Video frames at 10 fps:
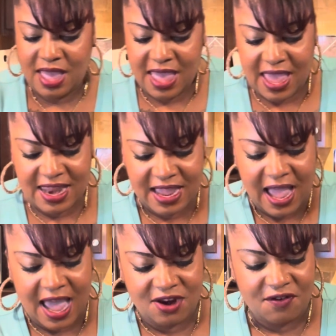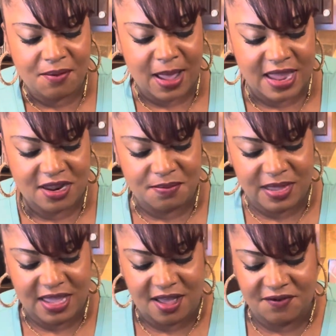and it kind of reminded
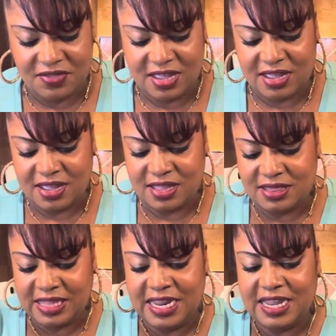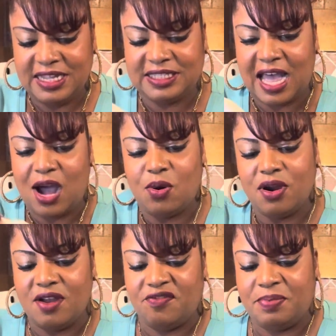me of the Leaning Tower
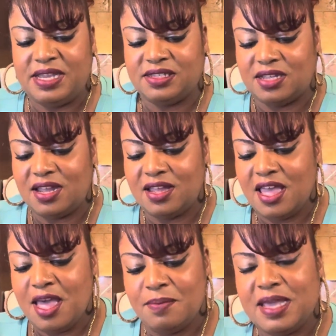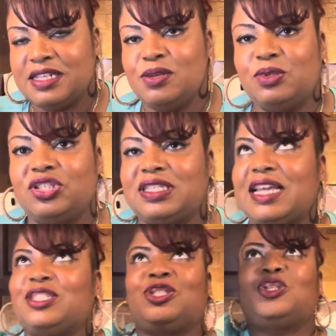of Pisa, because it was just
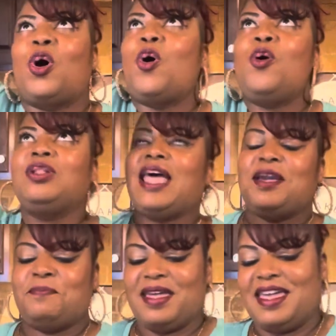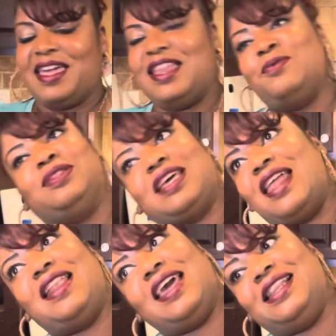like so like big, and it was kind
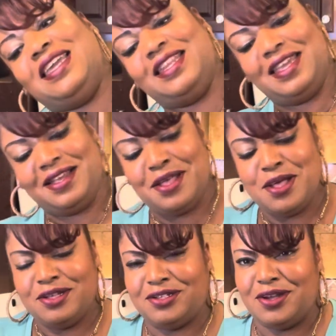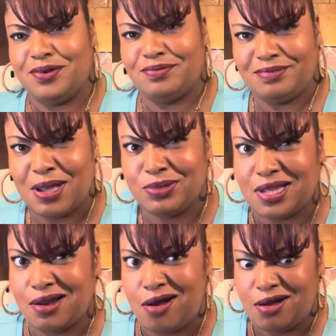of like leaning. So that was
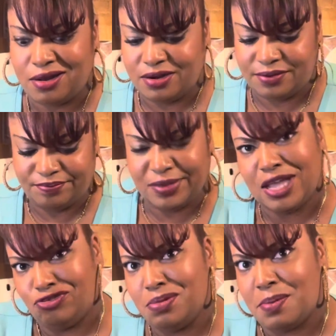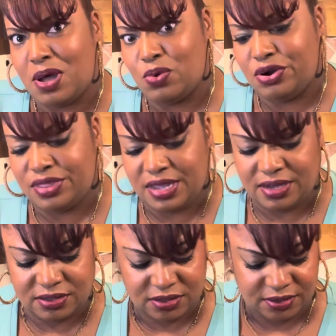kind of odd. I dream about weird
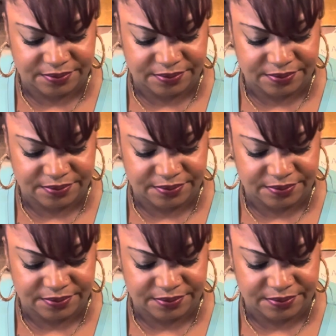things.